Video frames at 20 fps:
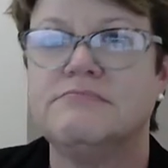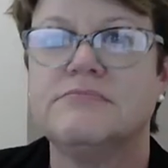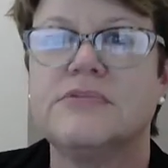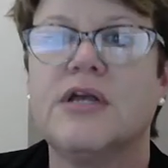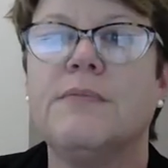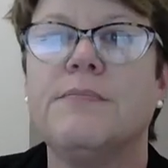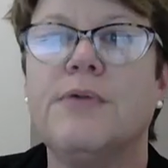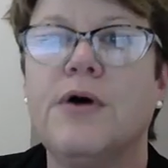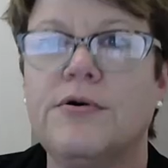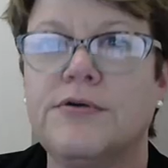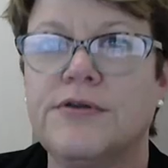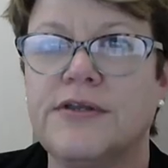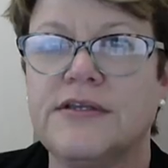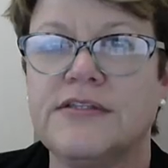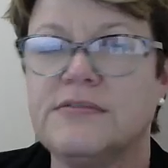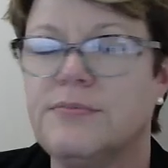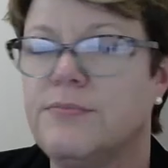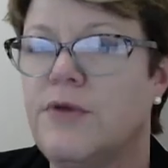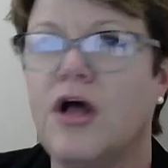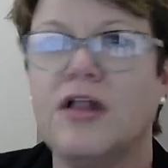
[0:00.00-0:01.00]

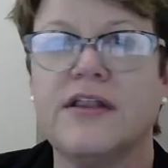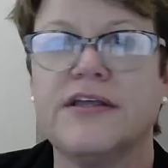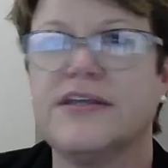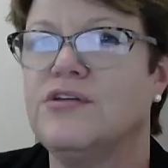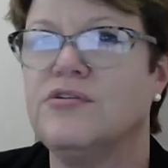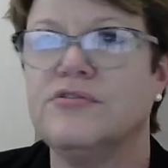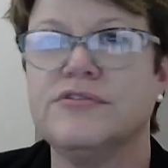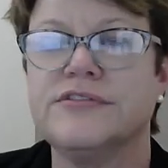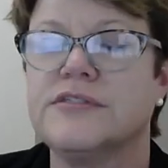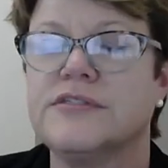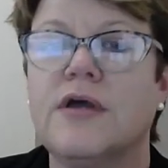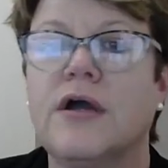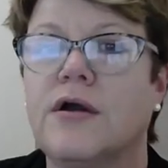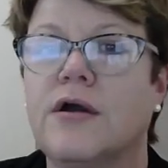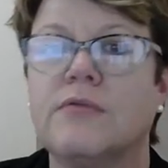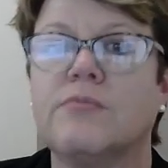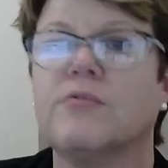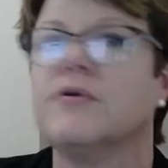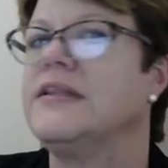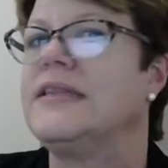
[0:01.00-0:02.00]
components, molecules,
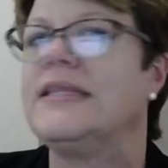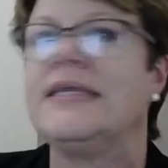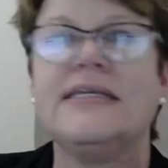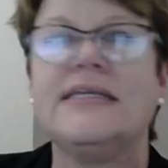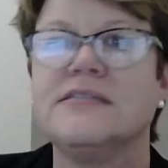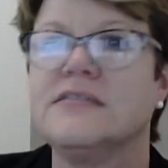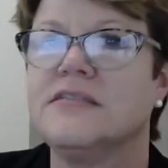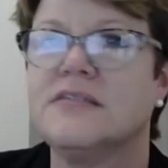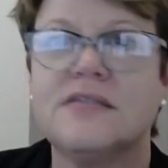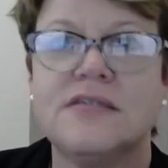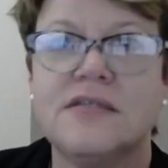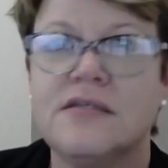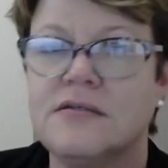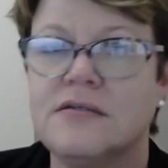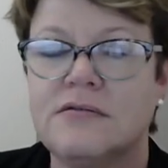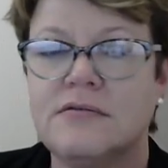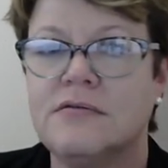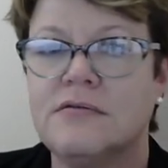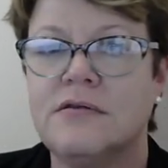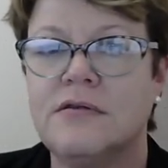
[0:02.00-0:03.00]
are released.
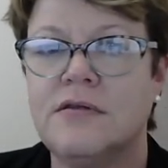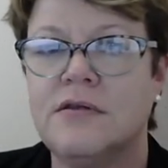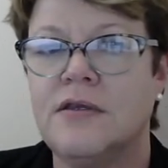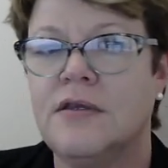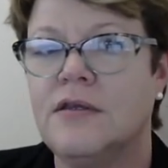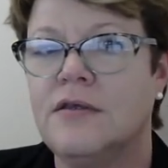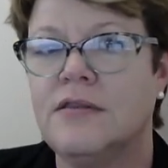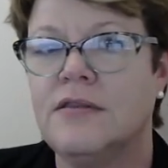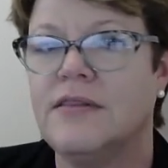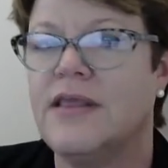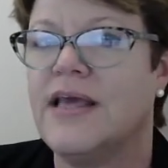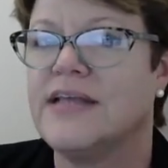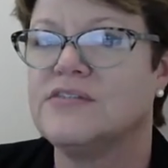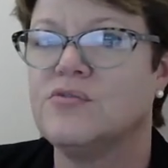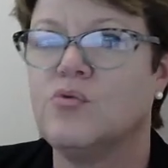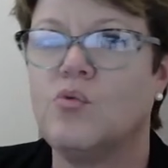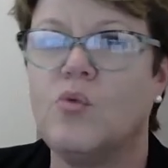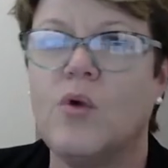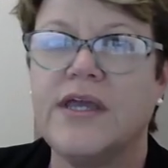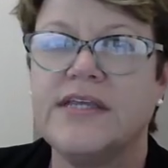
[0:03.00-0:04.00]
That's
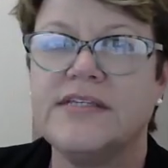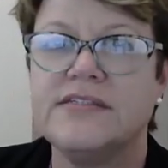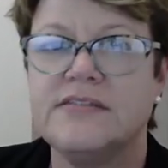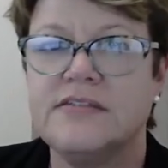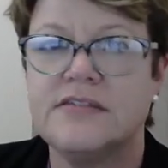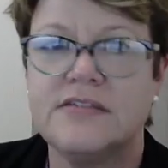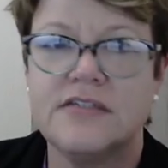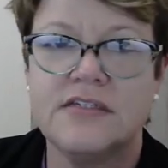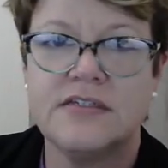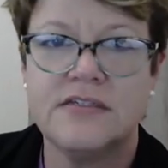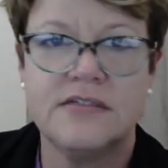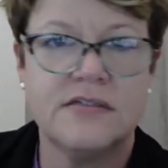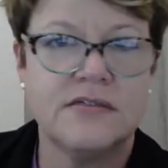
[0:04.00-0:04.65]
waste.